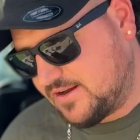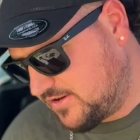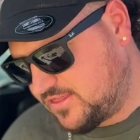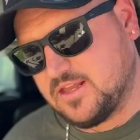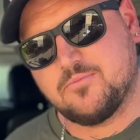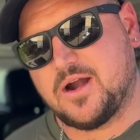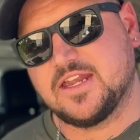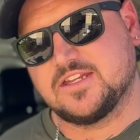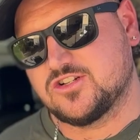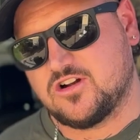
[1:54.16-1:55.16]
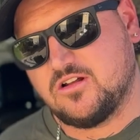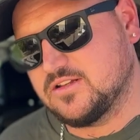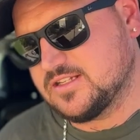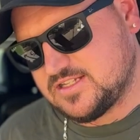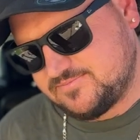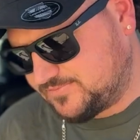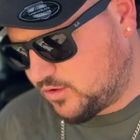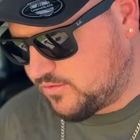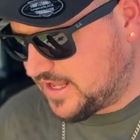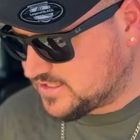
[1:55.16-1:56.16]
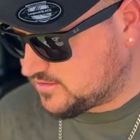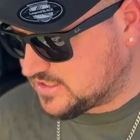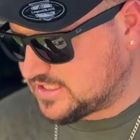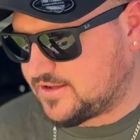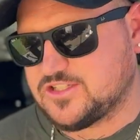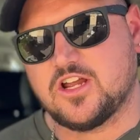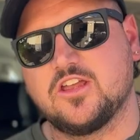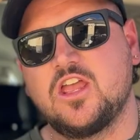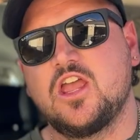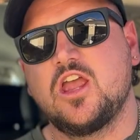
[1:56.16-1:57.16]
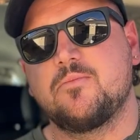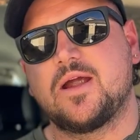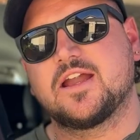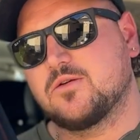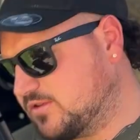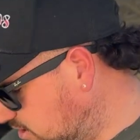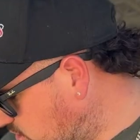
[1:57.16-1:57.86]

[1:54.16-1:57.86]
everything, brake controllers, all that sort of stuff. So pairing it with a